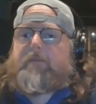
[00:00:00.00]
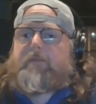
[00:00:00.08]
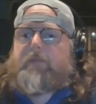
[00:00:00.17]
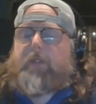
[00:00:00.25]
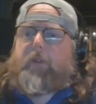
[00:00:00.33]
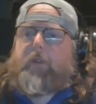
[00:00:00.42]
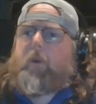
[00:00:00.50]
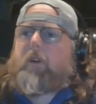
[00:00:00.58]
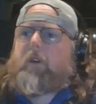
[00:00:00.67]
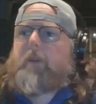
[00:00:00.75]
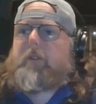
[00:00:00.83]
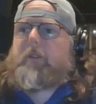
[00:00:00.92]
If you
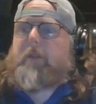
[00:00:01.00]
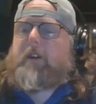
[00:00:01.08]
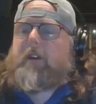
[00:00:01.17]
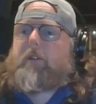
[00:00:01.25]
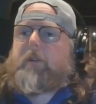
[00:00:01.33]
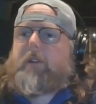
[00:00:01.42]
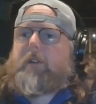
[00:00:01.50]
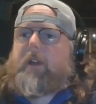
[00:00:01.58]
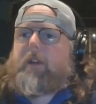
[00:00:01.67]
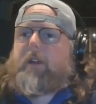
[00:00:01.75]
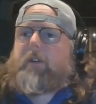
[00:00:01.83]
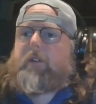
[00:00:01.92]
woke up tomorrow
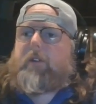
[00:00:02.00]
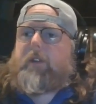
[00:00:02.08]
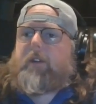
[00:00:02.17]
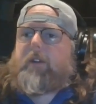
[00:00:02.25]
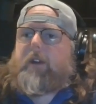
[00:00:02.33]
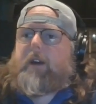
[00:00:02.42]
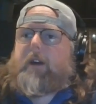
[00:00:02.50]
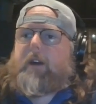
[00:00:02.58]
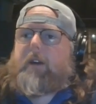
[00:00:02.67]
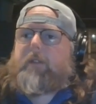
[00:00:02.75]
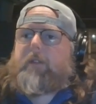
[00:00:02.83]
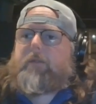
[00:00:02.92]
and heard
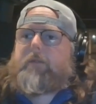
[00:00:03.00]
that